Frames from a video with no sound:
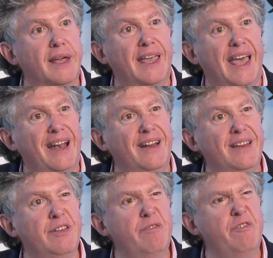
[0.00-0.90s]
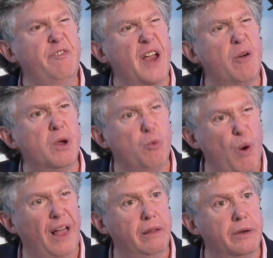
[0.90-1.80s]
that Canada did very
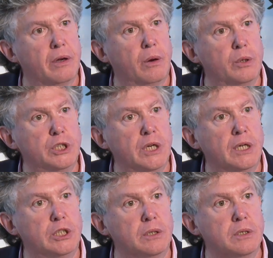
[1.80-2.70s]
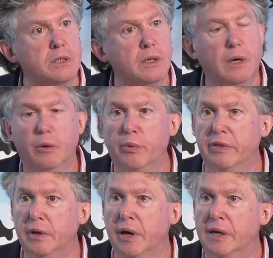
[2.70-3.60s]
well in negotiations
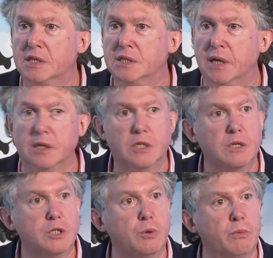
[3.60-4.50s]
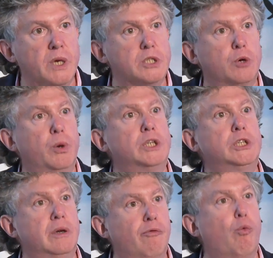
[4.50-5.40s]
with the United States. So it raised the
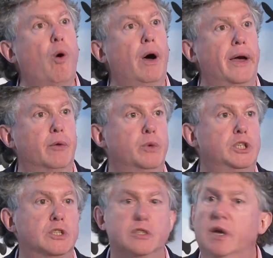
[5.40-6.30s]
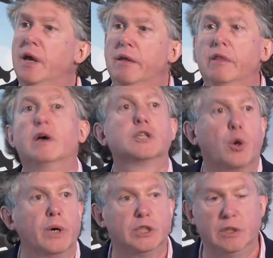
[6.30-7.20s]
question of why, which is the
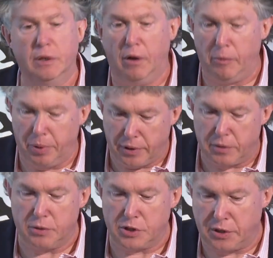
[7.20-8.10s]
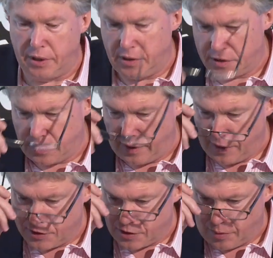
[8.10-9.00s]
question all political scientists
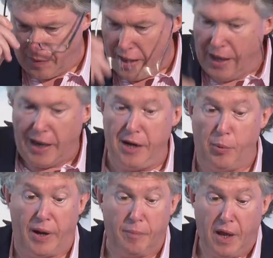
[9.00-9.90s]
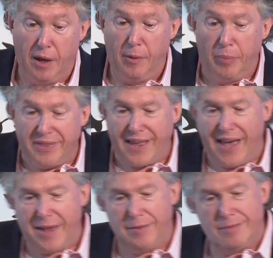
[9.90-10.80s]
like. So anyway, but
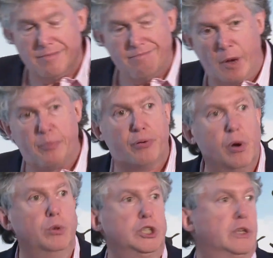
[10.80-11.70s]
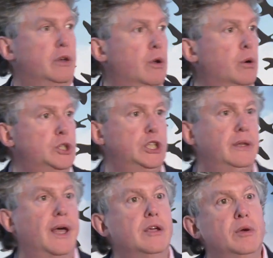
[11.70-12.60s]
that approach, the
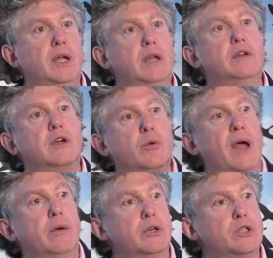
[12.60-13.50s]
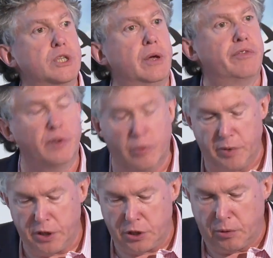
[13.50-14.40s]
notion that you needed to ground yourself in
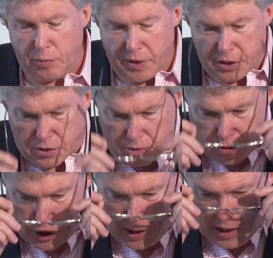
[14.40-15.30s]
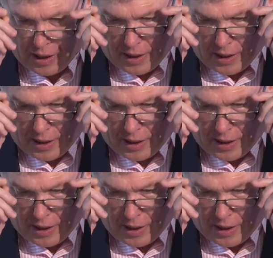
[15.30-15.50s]
original research,